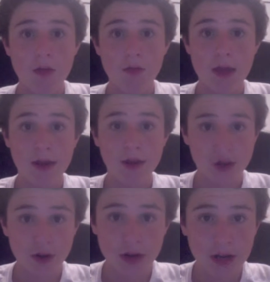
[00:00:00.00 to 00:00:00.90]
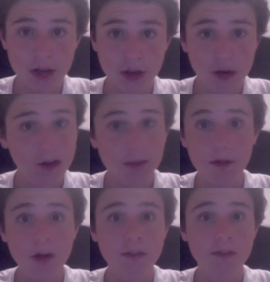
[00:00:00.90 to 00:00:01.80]
And during the early
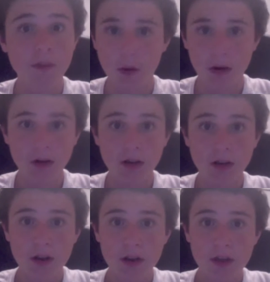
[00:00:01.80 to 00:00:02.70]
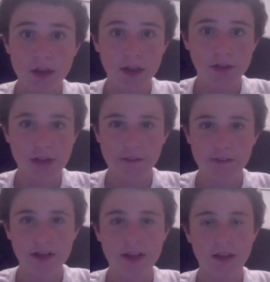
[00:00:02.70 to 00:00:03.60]
parts of the war, they
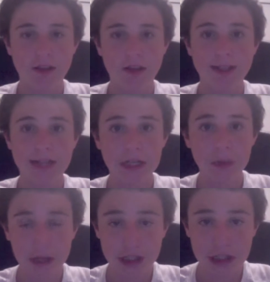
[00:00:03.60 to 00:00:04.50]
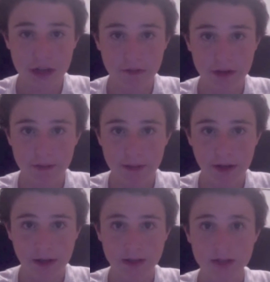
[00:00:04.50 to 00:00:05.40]
drafted the Declaration of
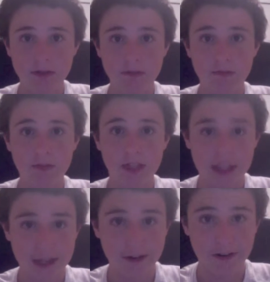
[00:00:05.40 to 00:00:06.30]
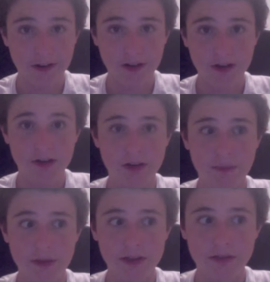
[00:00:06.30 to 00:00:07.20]
Independence, declaring our
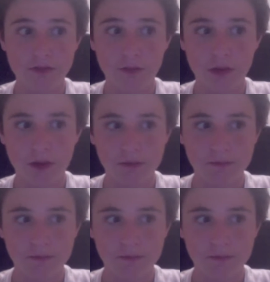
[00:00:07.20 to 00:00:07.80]
independence from Britain.